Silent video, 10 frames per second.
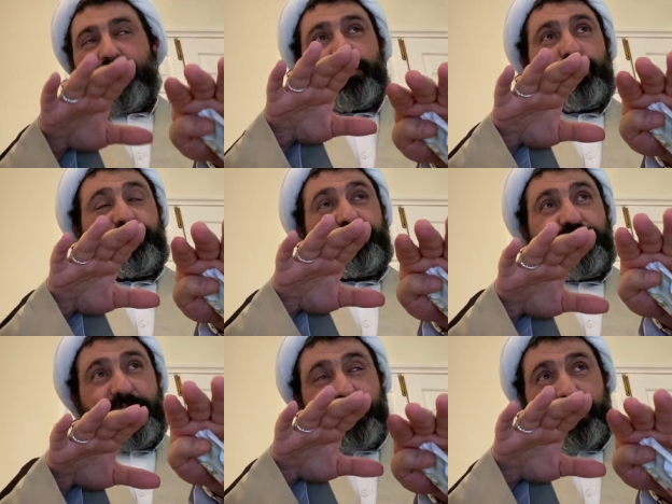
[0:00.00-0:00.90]
So
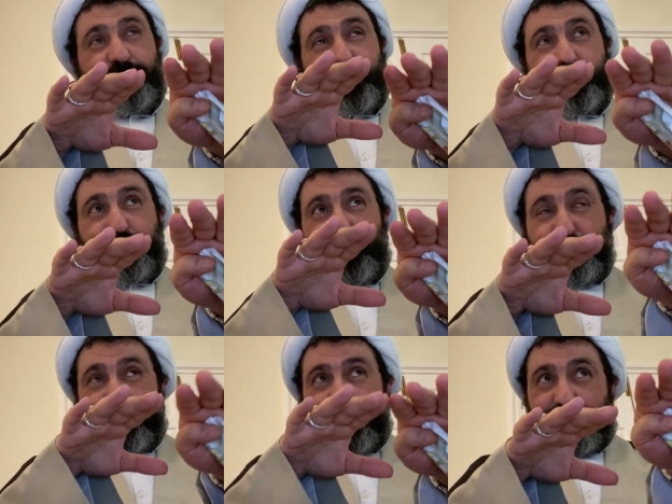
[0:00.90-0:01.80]
fear
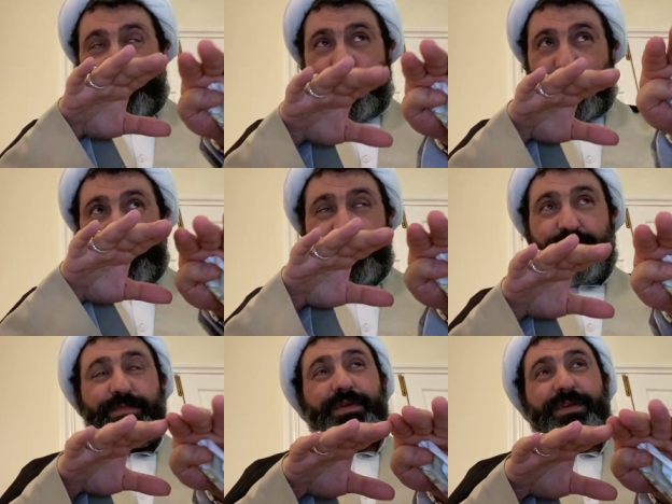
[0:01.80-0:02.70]
produces
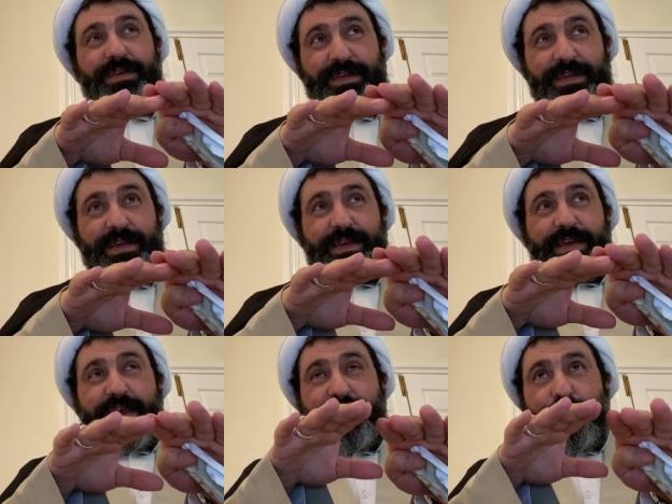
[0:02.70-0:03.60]
wisdom
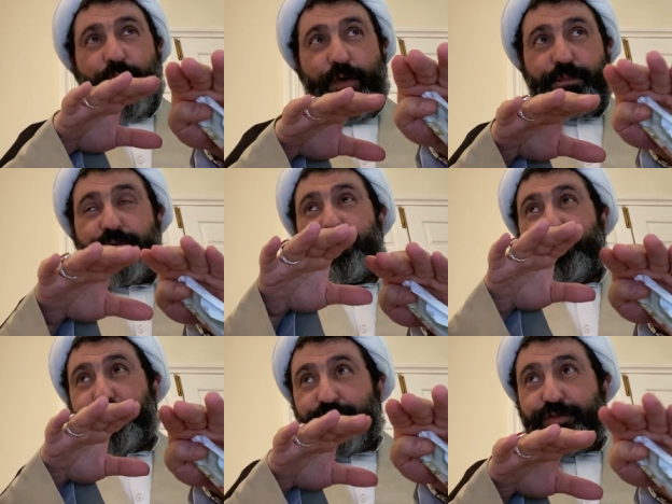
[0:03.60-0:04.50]
and hope
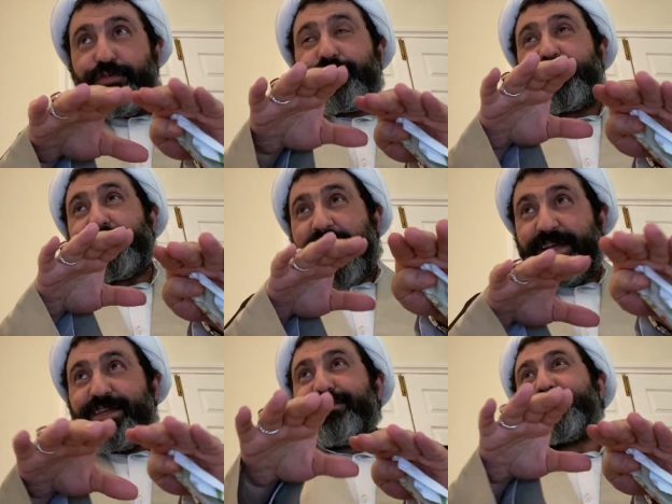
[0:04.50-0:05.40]
produces
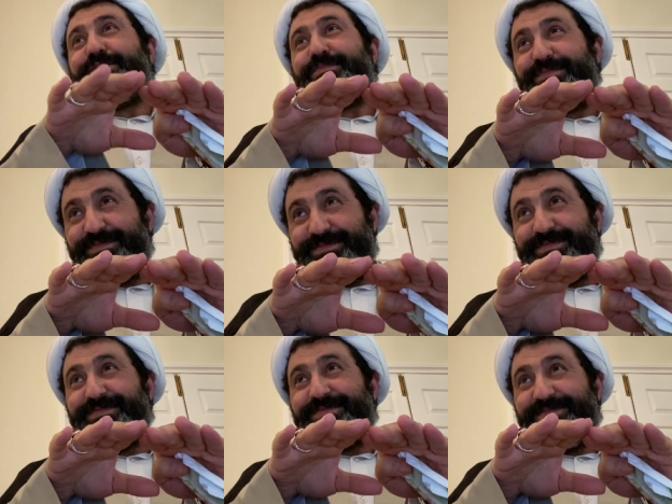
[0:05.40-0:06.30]
activism.
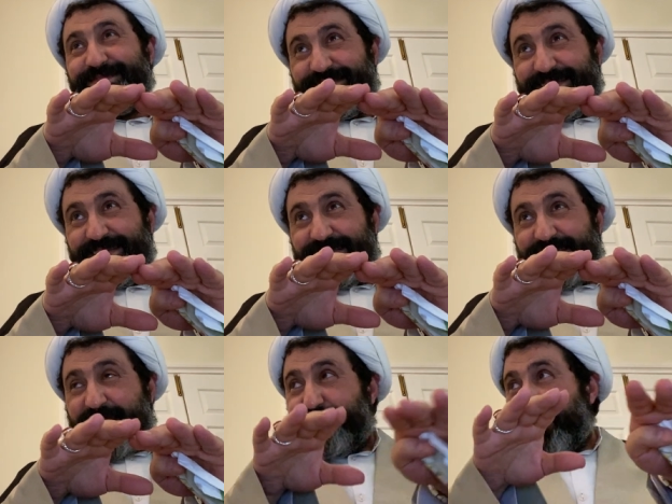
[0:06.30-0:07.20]

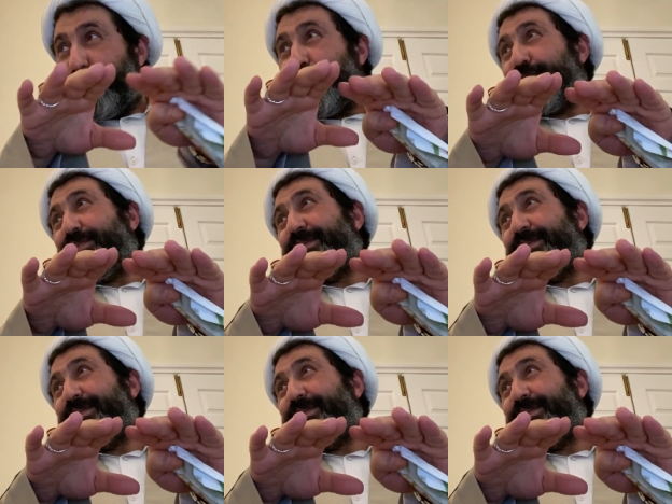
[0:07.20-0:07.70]
And we need both.